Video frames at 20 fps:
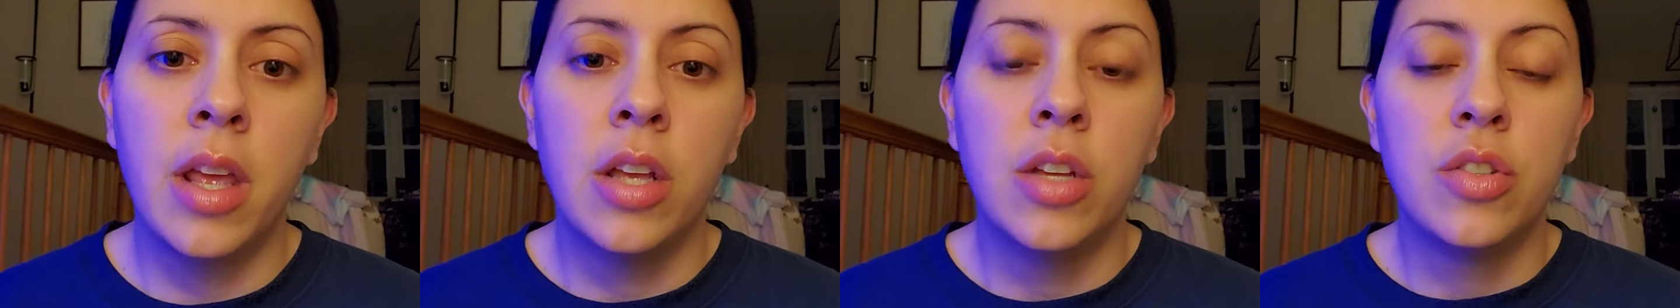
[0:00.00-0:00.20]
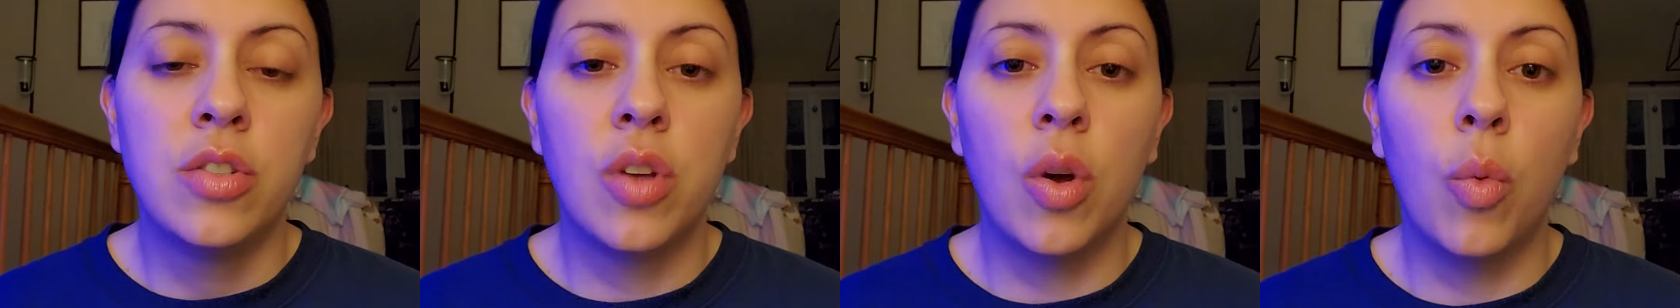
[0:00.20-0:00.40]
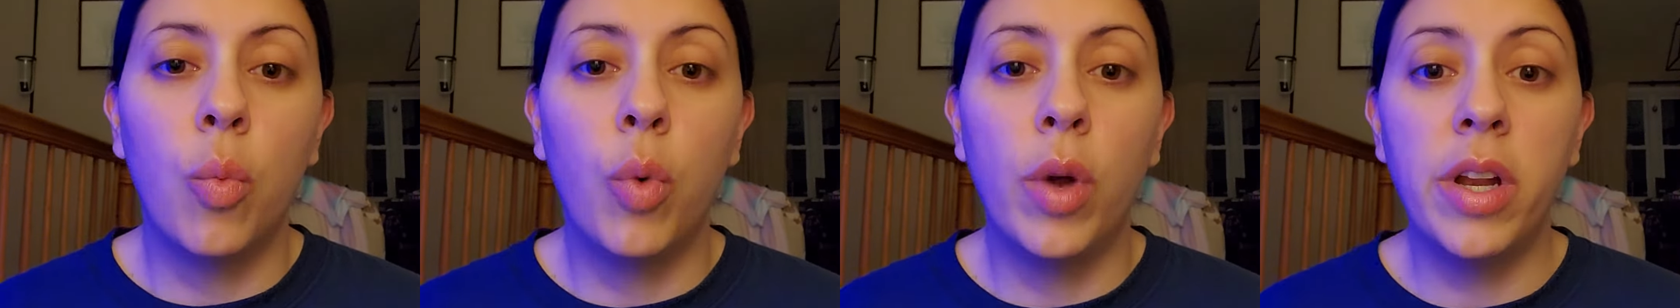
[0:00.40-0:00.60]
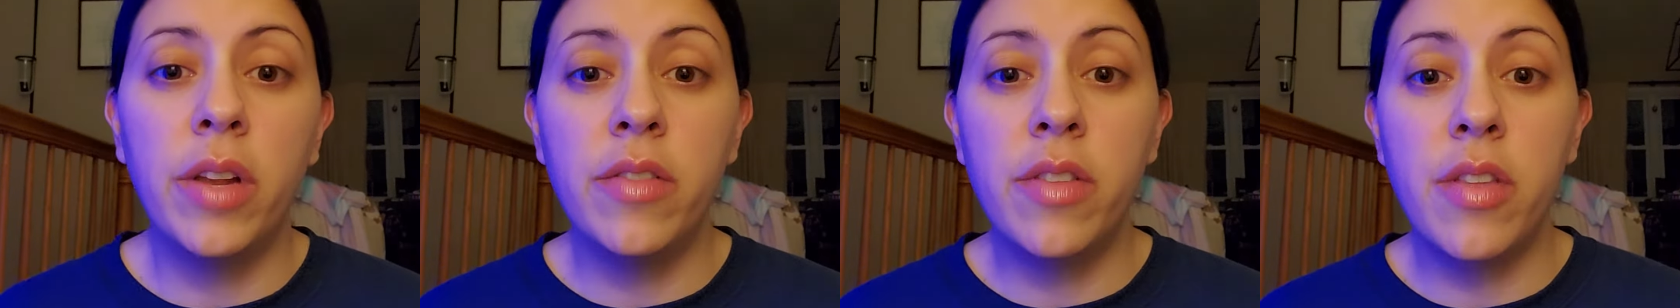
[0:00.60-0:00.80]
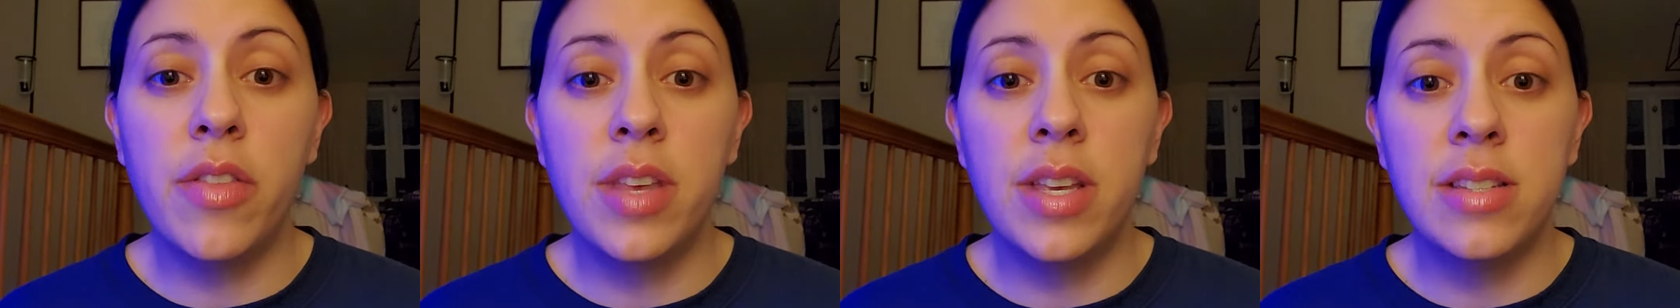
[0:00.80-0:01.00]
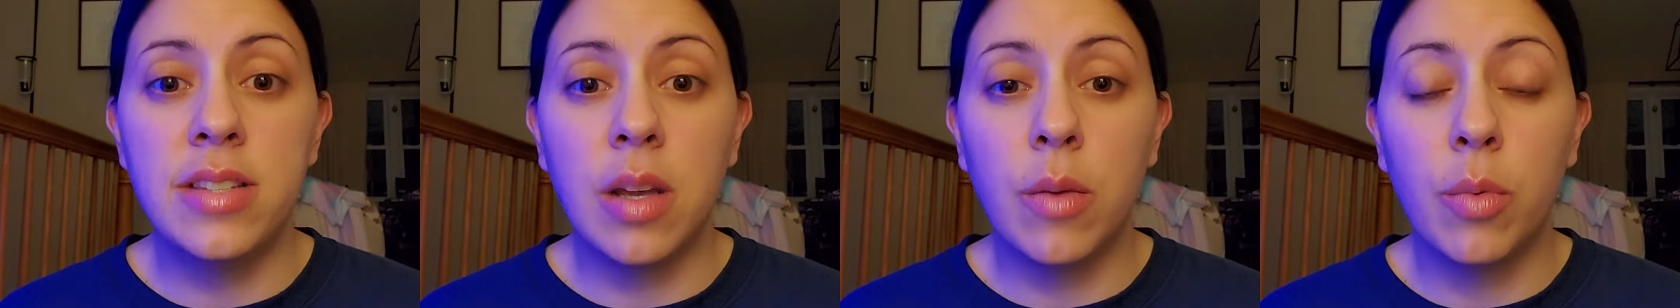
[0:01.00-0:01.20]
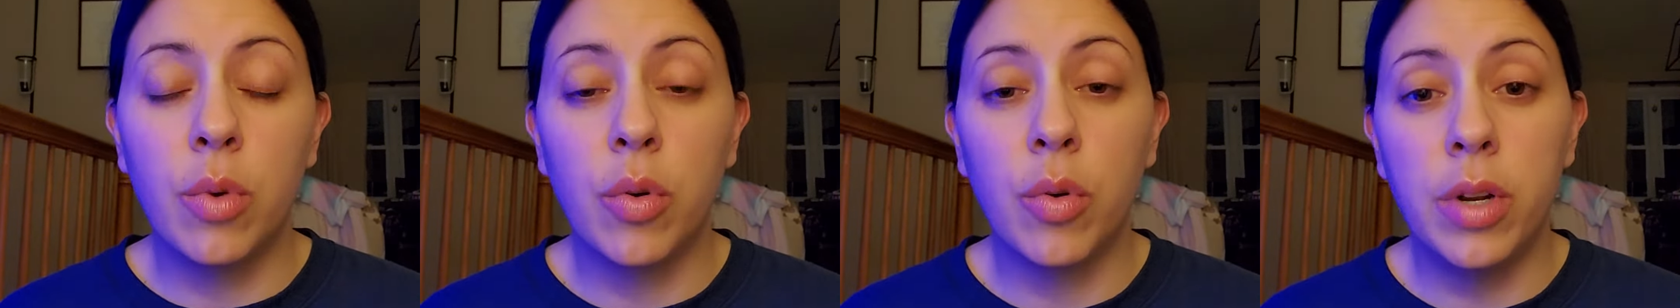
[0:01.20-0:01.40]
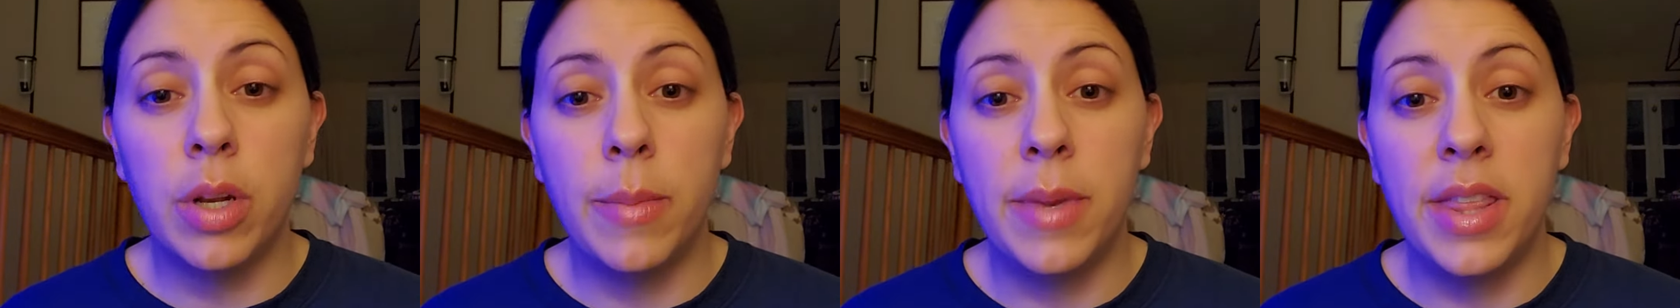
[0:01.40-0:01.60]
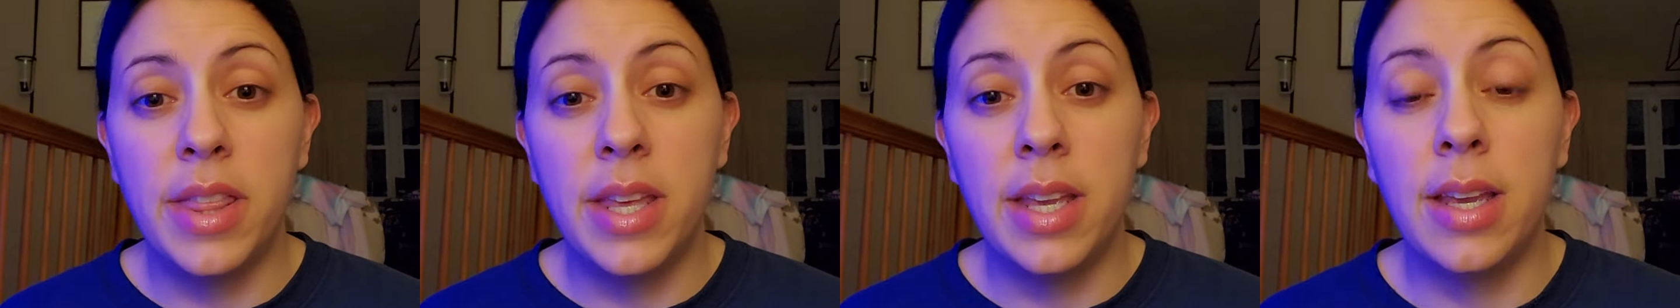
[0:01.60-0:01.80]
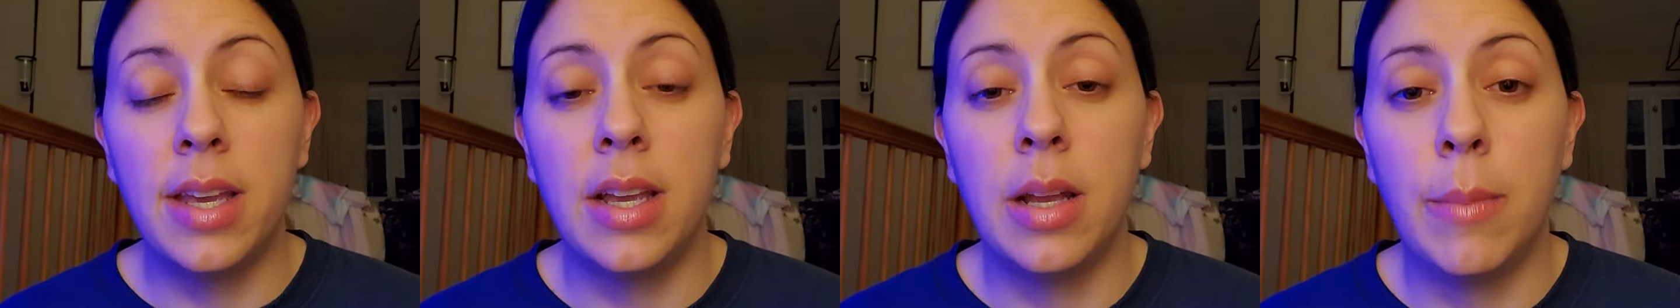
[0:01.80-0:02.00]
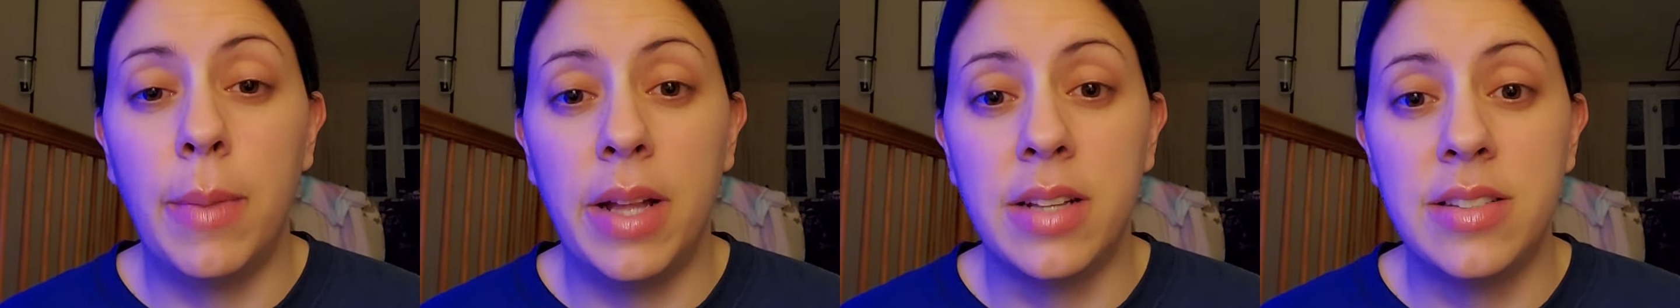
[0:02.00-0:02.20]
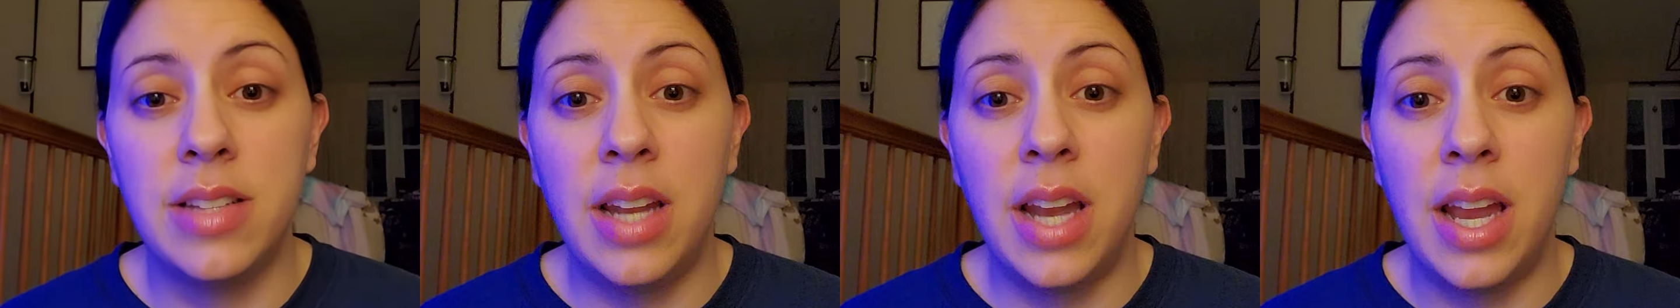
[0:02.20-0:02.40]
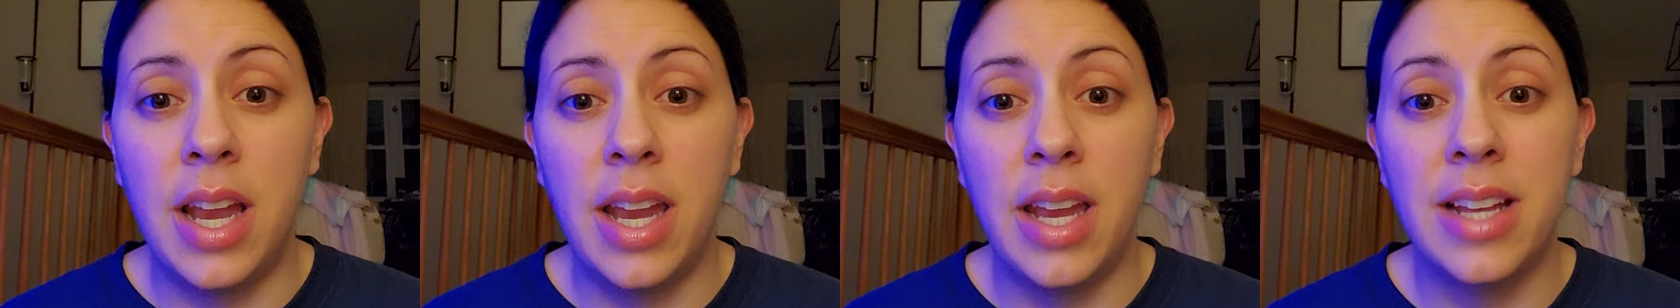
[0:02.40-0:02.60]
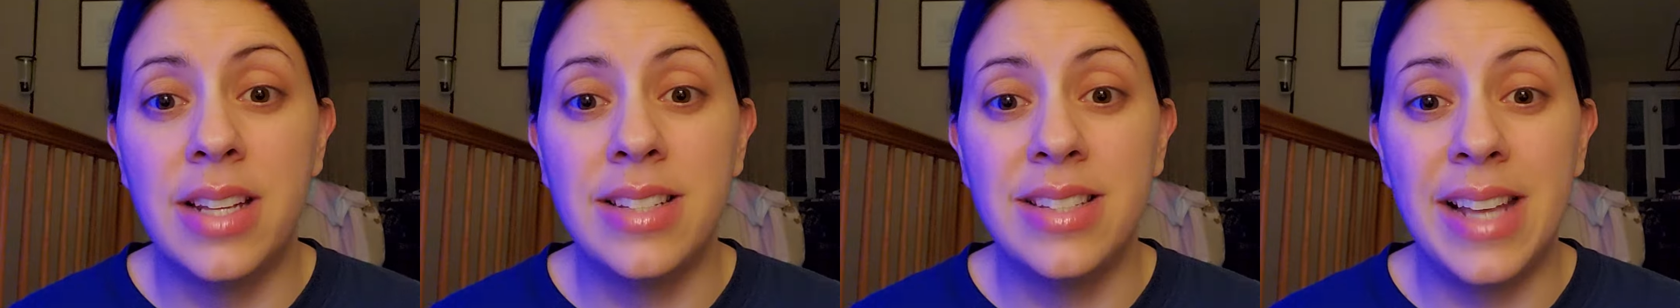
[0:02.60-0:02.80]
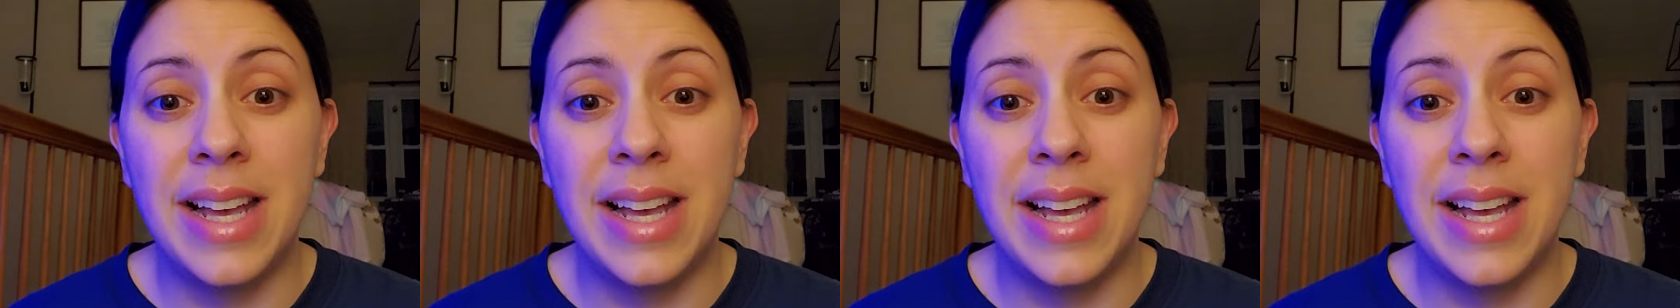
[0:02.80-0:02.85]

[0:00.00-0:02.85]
So one of the things that we're going to be thinking about today is,